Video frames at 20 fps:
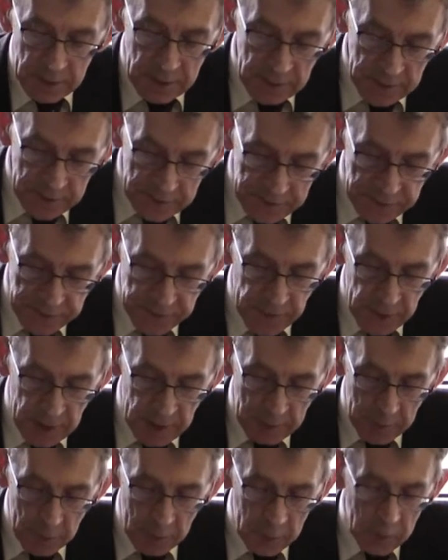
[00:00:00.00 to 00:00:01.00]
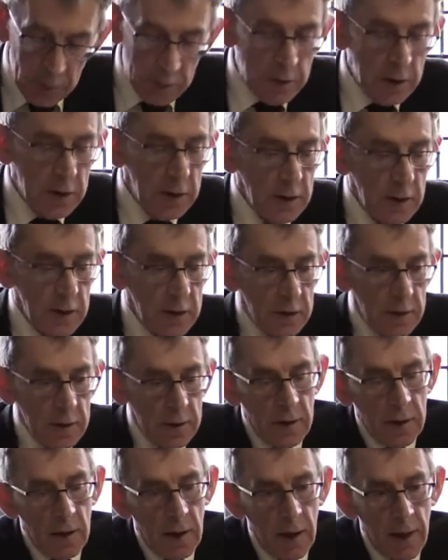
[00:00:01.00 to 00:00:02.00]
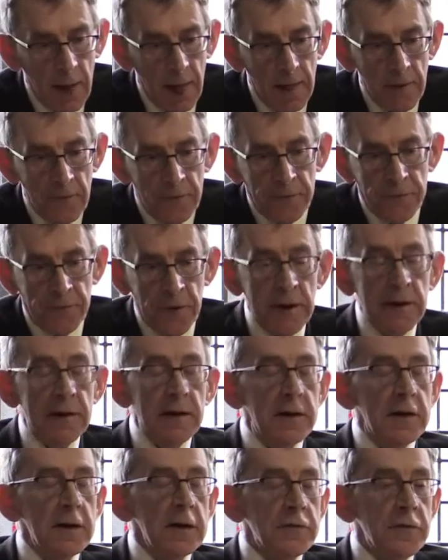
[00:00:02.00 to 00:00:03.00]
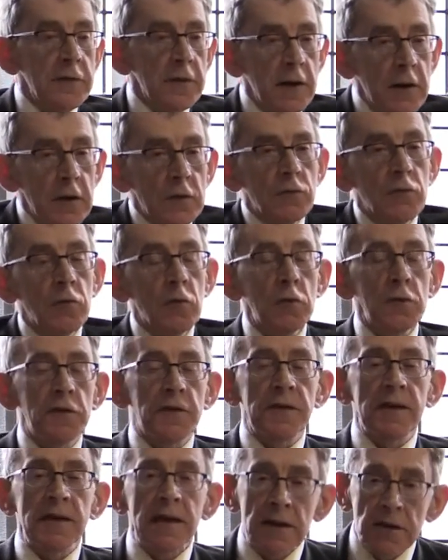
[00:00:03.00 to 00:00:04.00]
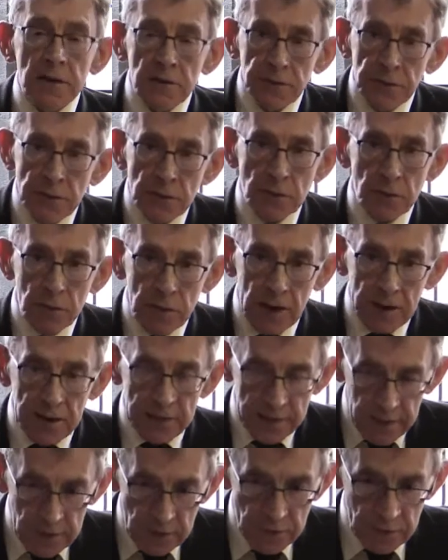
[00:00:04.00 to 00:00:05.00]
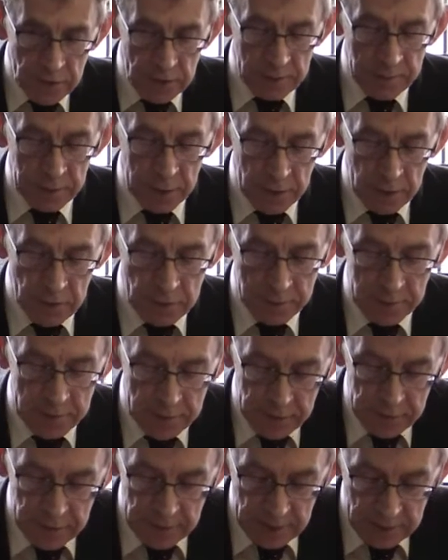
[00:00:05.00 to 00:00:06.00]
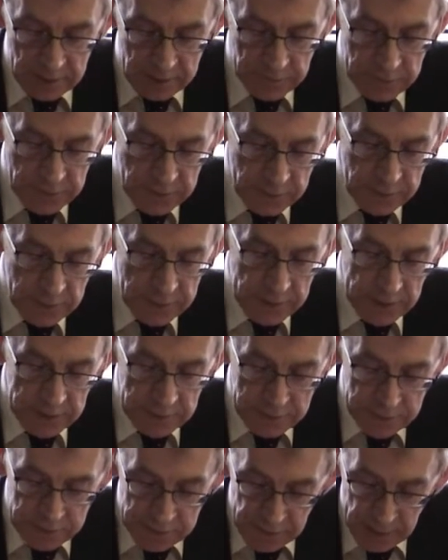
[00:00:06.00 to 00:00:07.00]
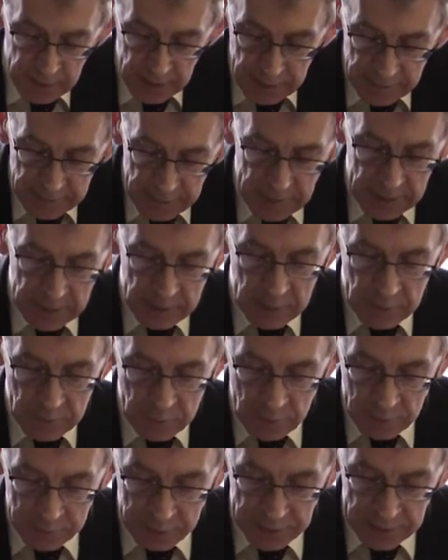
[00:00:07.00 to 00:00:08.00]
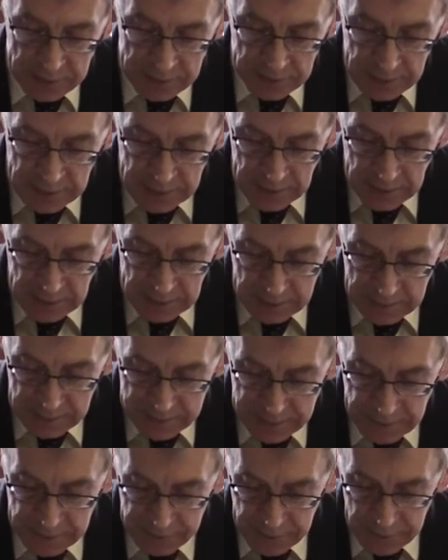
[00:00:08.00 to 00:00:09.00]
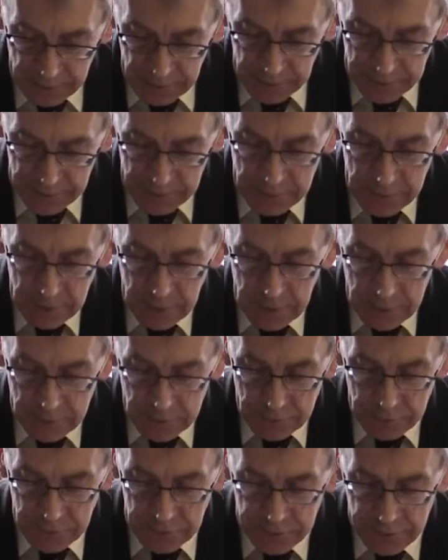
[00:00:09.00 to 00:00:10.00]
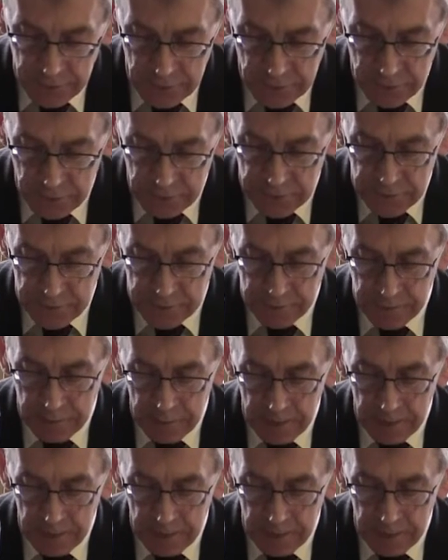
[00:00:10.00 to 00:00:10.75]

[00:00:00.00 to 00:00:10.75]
is far more friendly, if you like, towards the individualization of punishment in individual cases than it would be in several other jurisdictions.